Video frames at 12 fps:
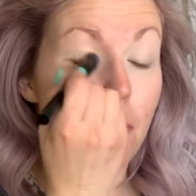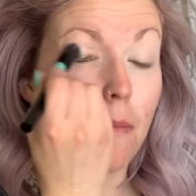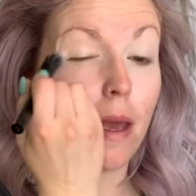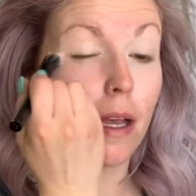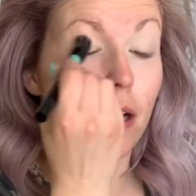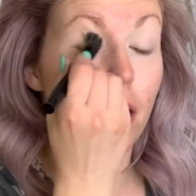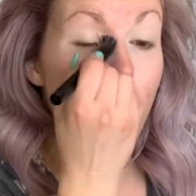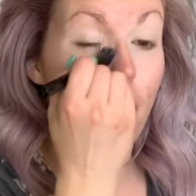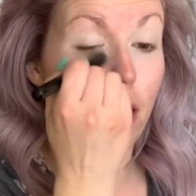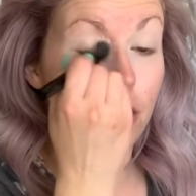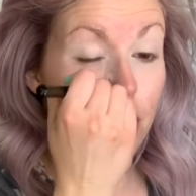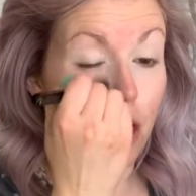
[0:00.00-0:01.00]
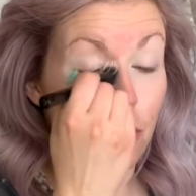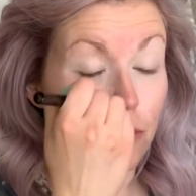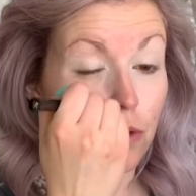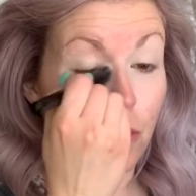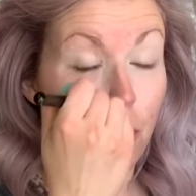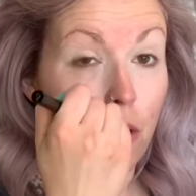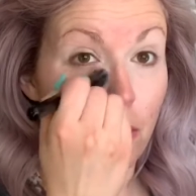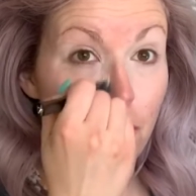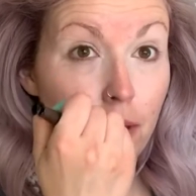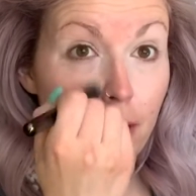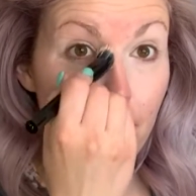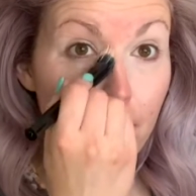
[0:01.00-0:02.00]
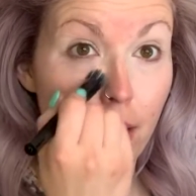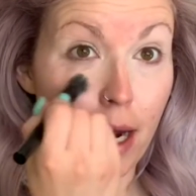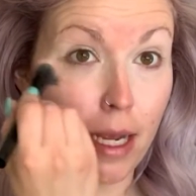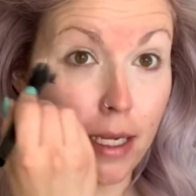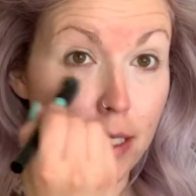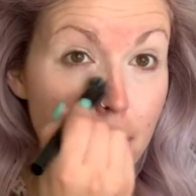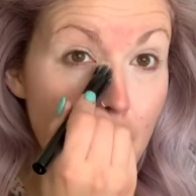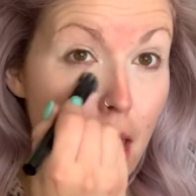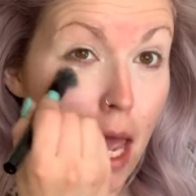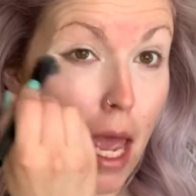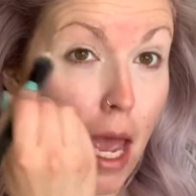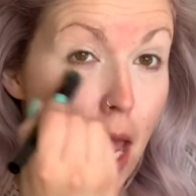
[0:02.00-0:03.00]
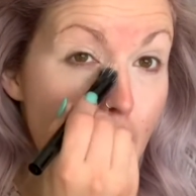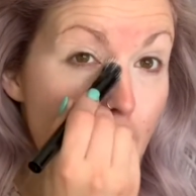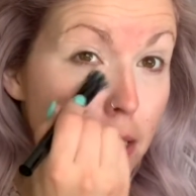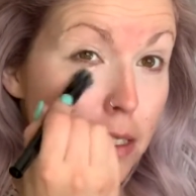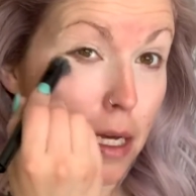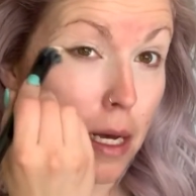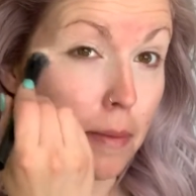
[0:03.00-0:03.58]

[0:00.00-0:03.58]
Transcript: make your eyeshadows go on really bright and